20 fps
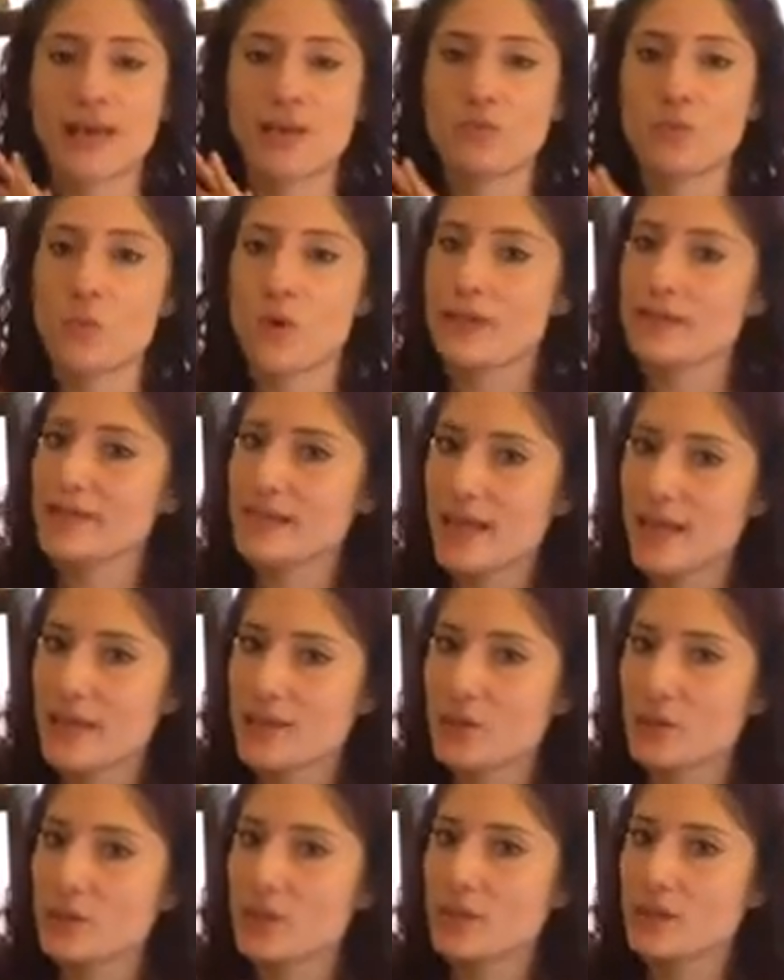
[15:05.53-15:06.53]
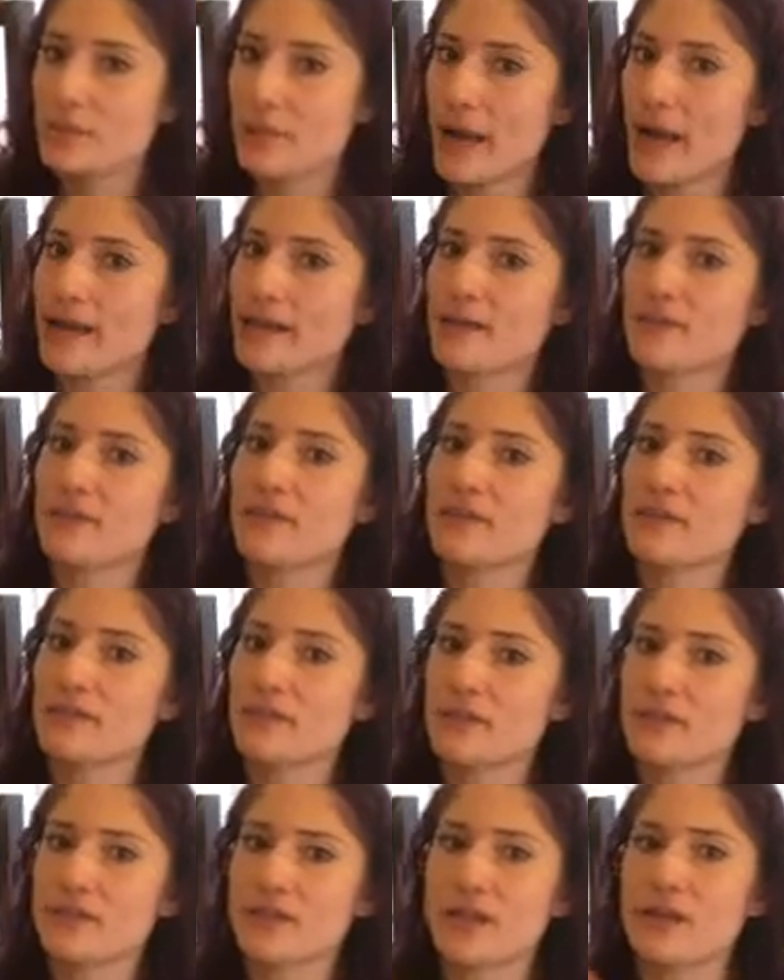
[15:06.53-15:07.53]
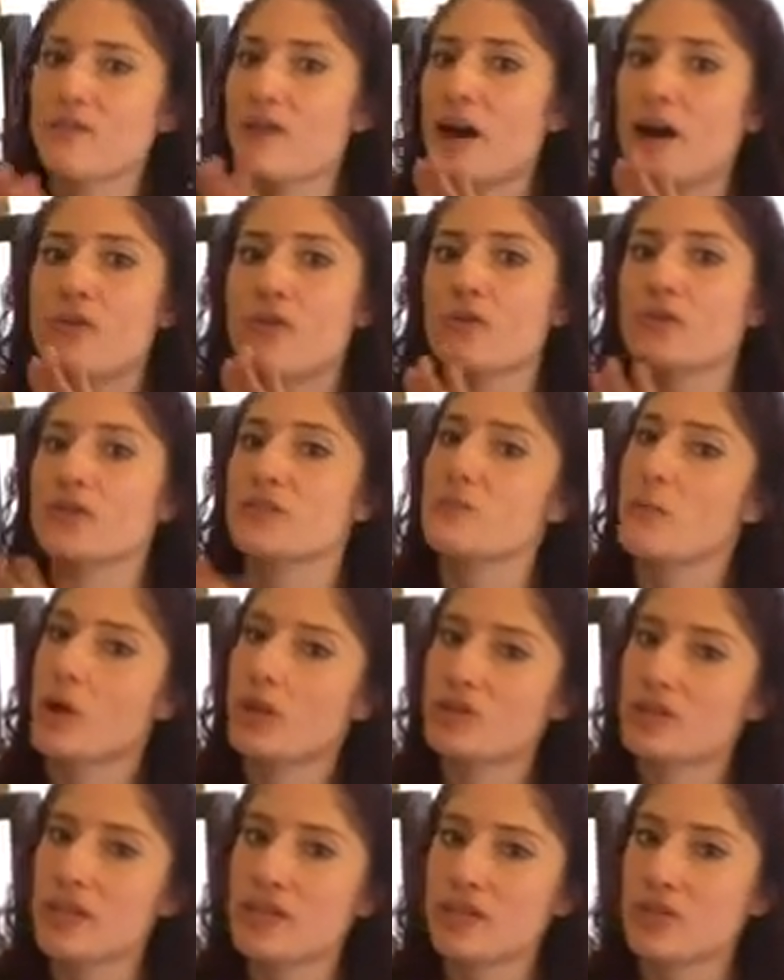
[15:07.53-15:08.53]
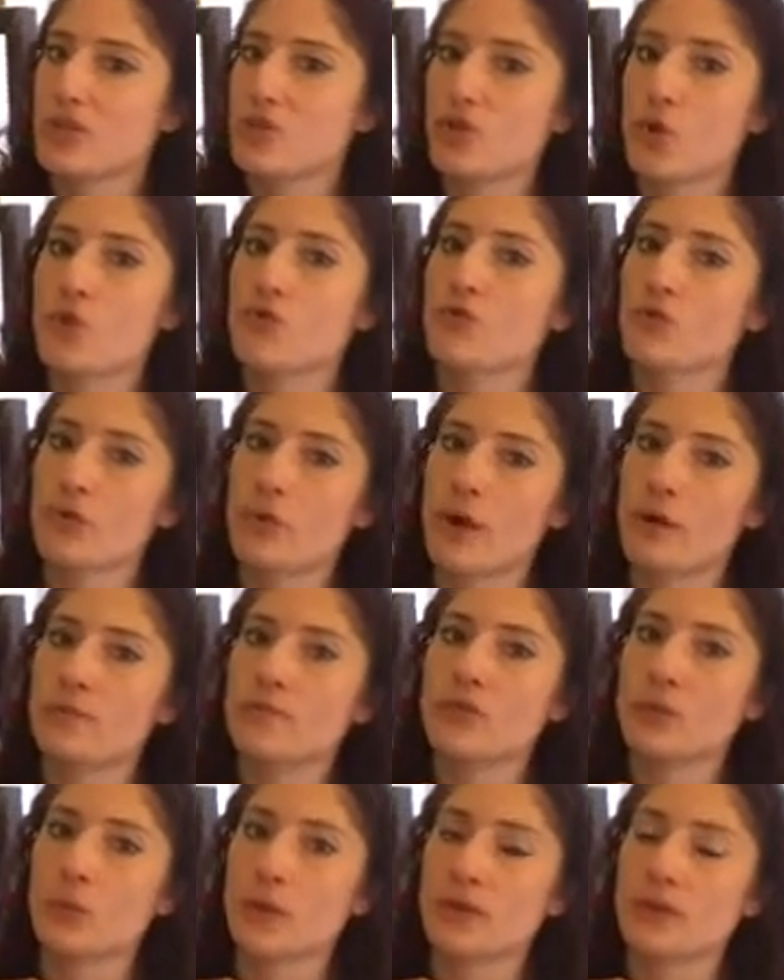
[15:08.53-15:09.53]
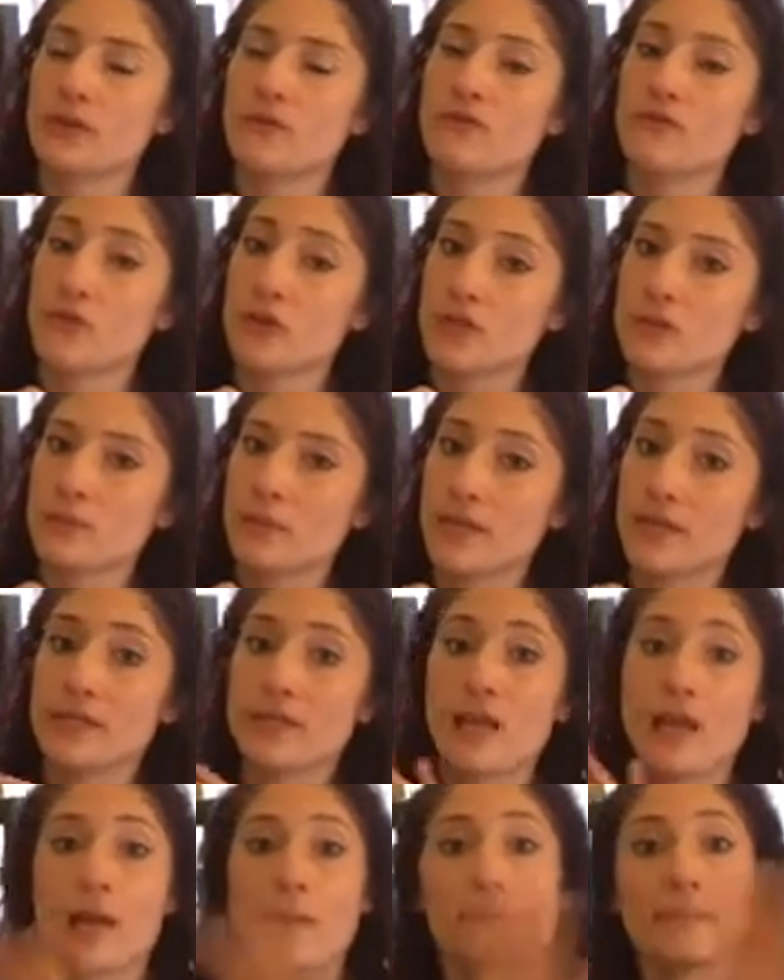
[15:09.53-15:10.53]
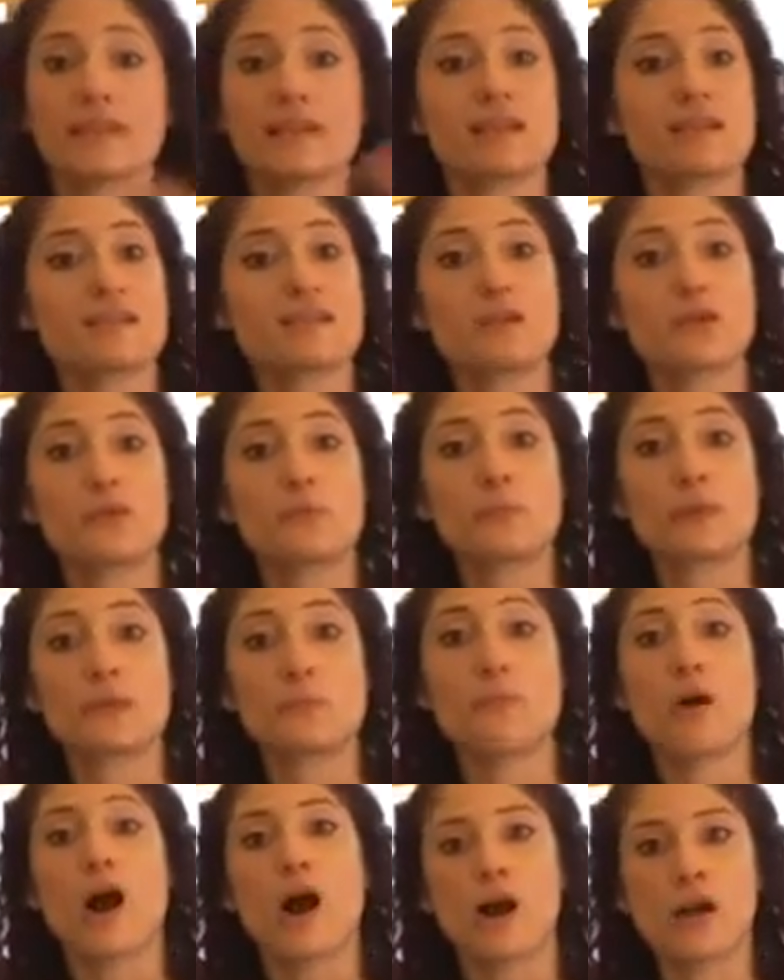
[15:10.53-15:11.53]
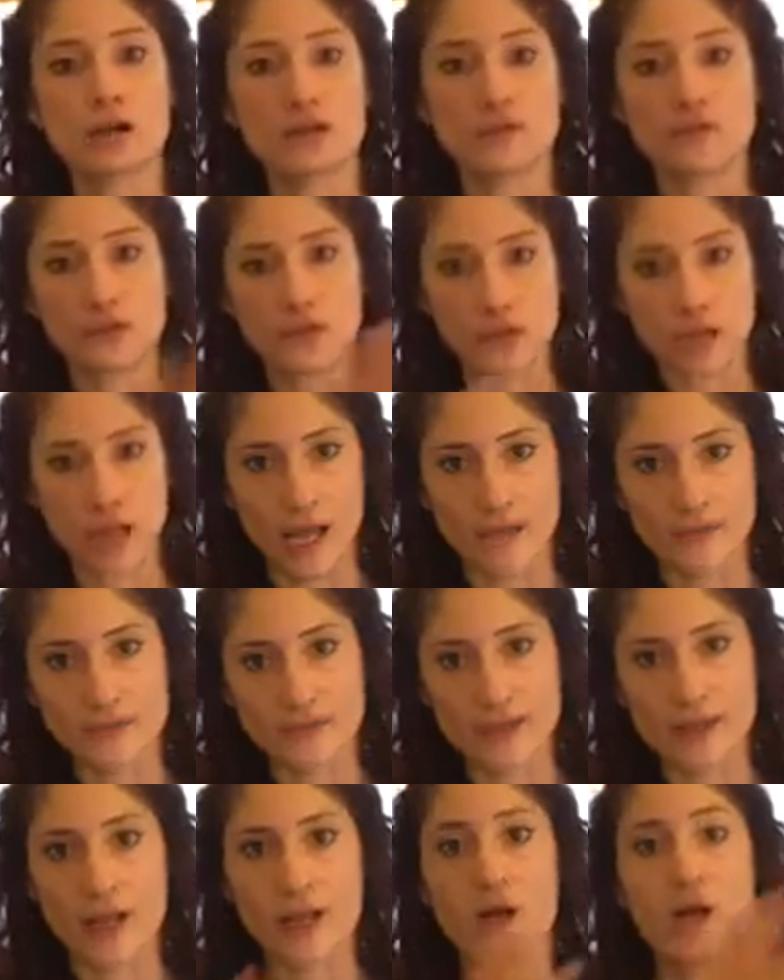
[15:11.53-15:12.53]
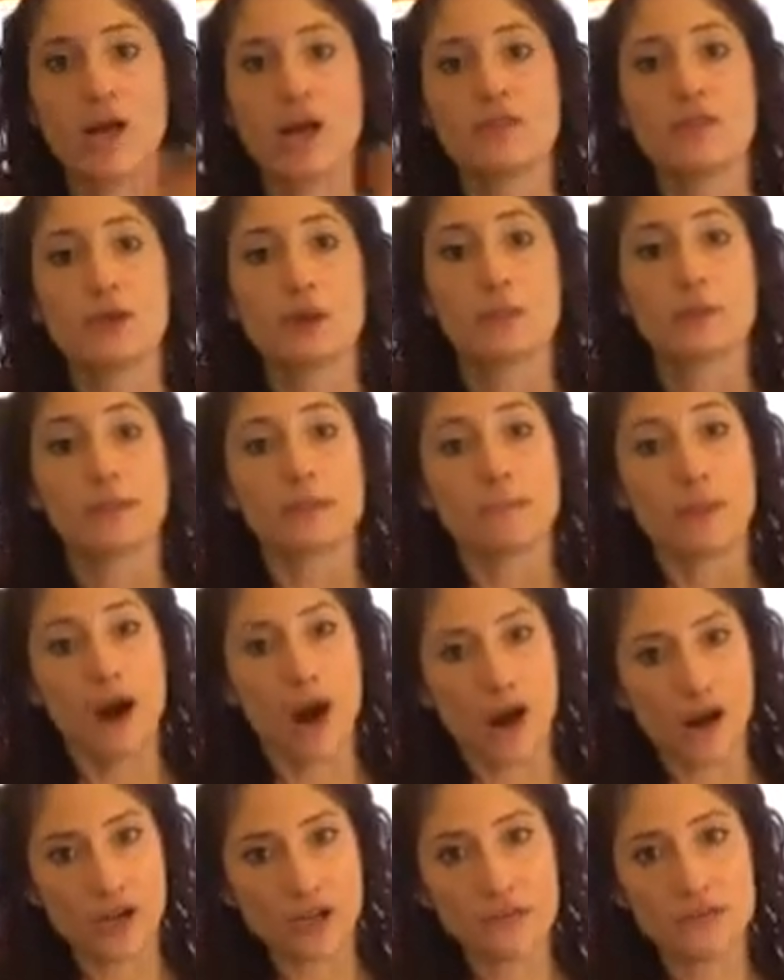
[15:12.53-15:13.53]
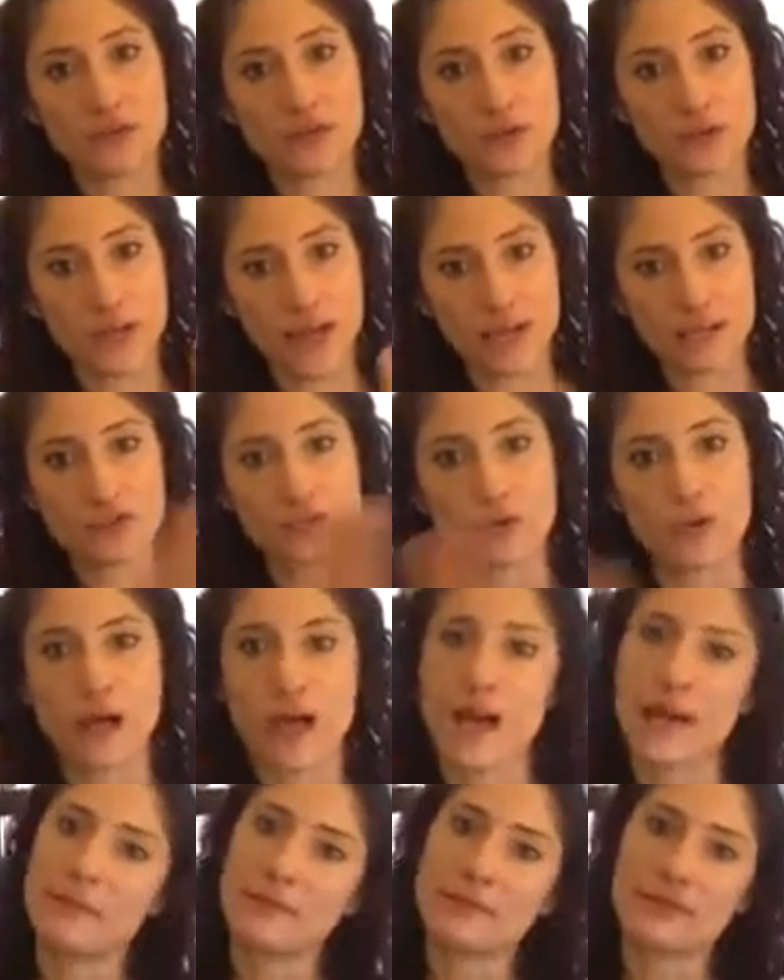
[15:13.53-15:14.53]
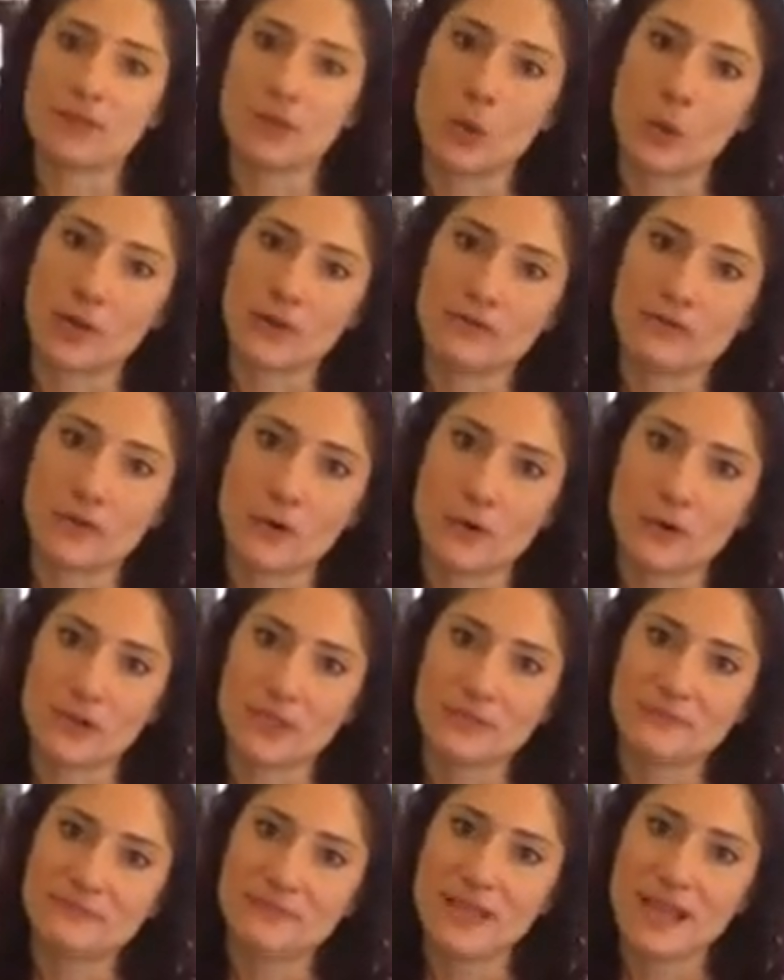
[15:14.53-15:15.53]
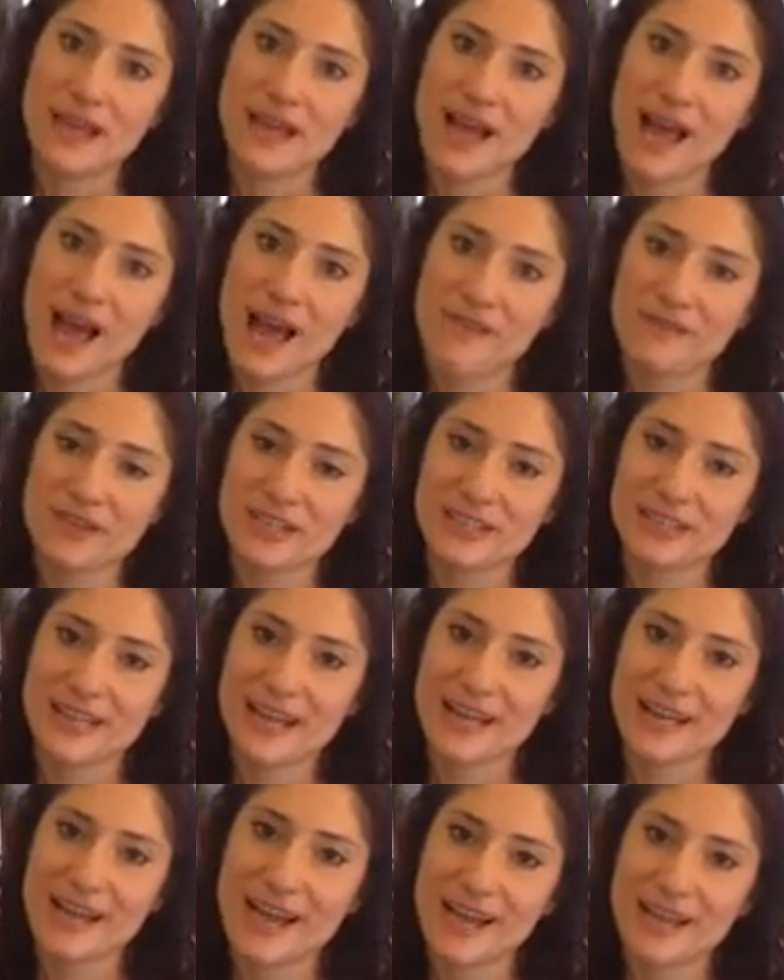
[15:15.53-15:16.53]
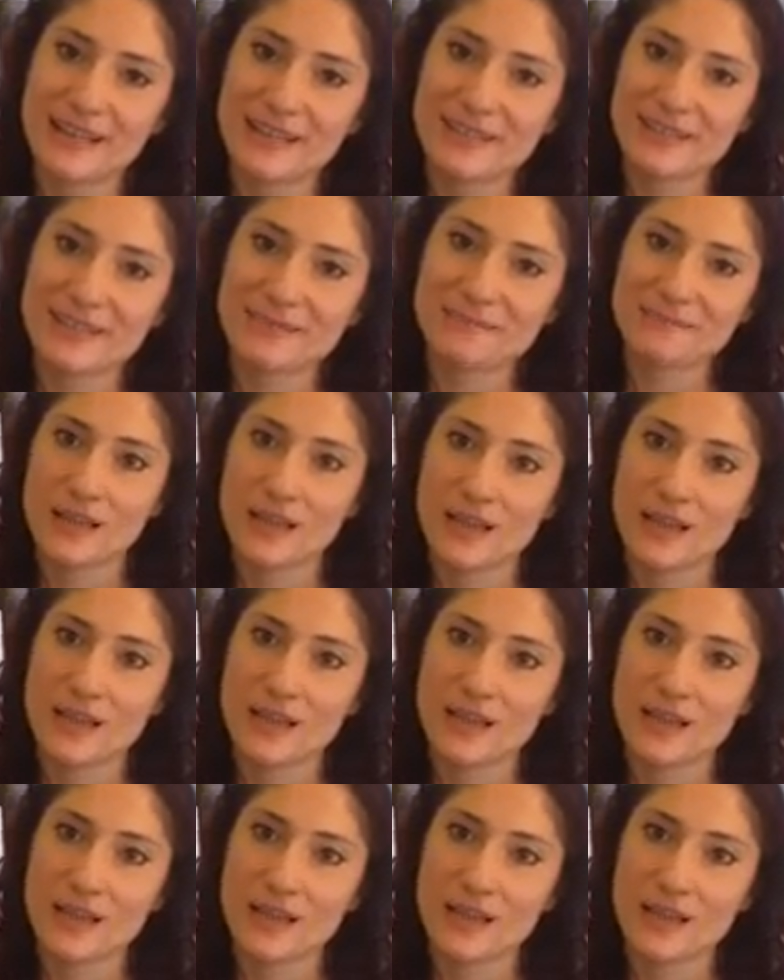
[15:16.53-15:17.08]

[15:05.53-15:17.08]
and one day you'll look back and think to yourself how those small changes overwhelmed you in the first place, because they'll be part of your lifestyle. They'll be part of your natural habits going forward. Have a good day, guys.